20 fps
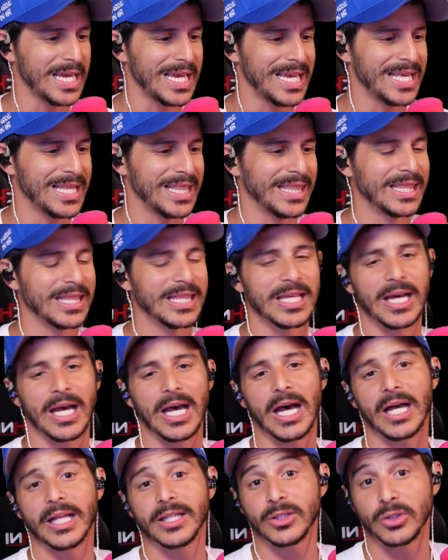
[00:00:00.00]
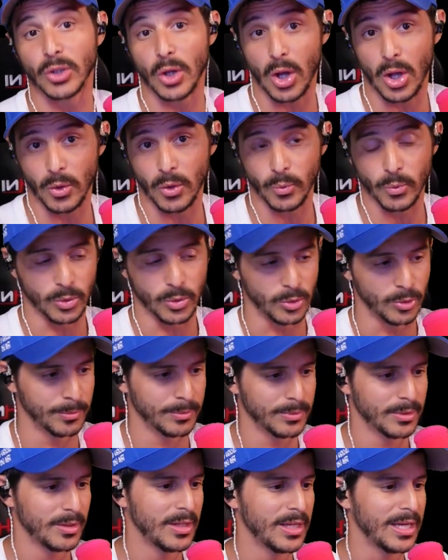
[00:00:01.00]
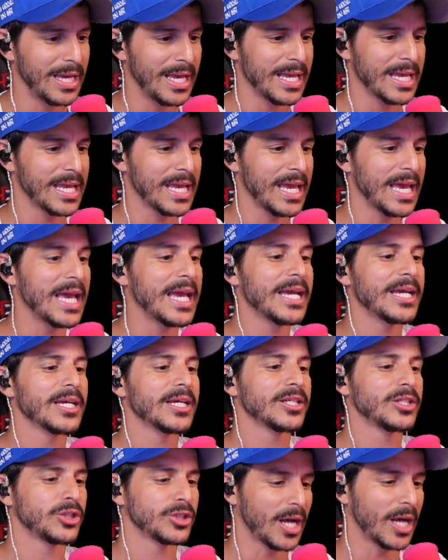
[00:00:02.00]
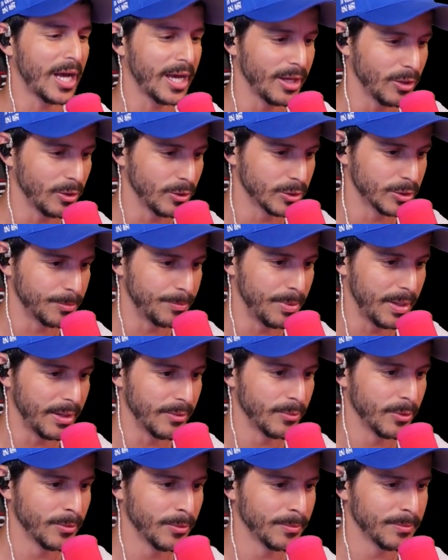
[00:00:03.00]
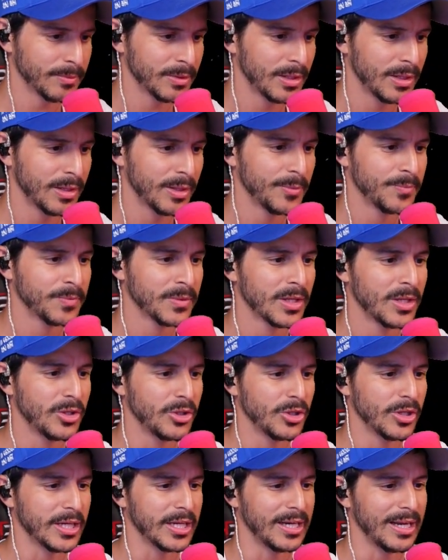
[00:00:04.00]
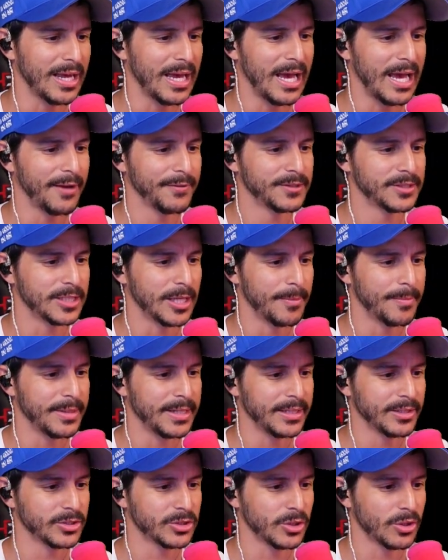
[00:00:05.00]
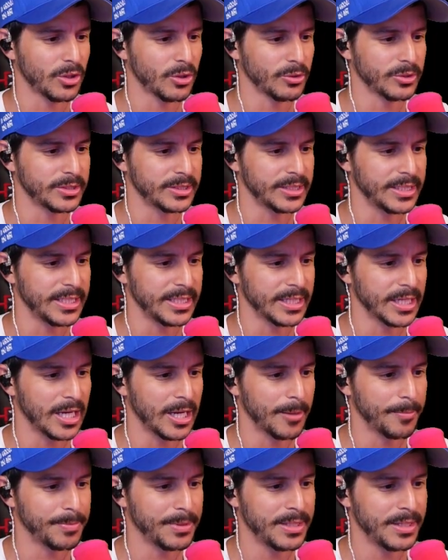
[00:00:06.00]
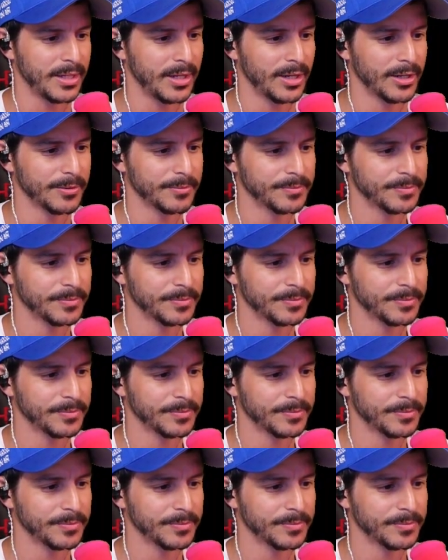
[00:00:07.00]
in the doll room, aka child's bedroom. You're going to have summoning circle sitting up here.